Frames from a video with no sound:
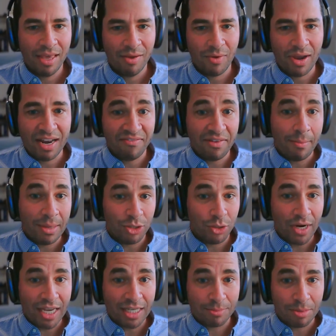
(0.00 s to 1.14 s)
Right? If I'm a
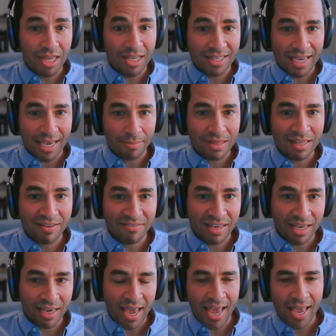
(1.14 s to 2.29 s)
trans blood type
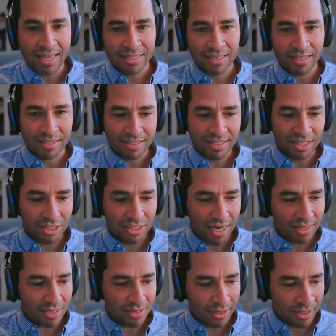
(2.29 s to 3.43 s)
living as a
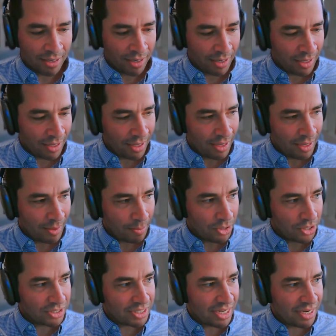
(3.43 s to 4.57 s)
cisgender
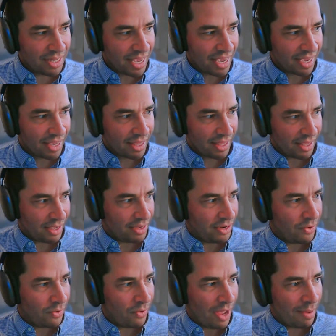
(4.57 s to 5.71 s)
person, like,
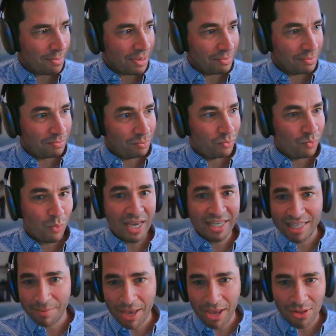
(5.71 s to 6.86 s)
I'm
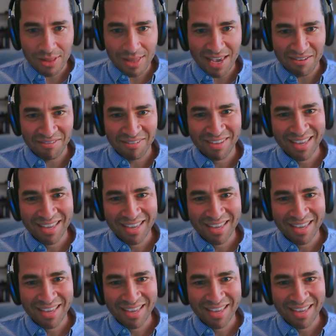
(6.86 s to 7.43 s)
wasting my whole life.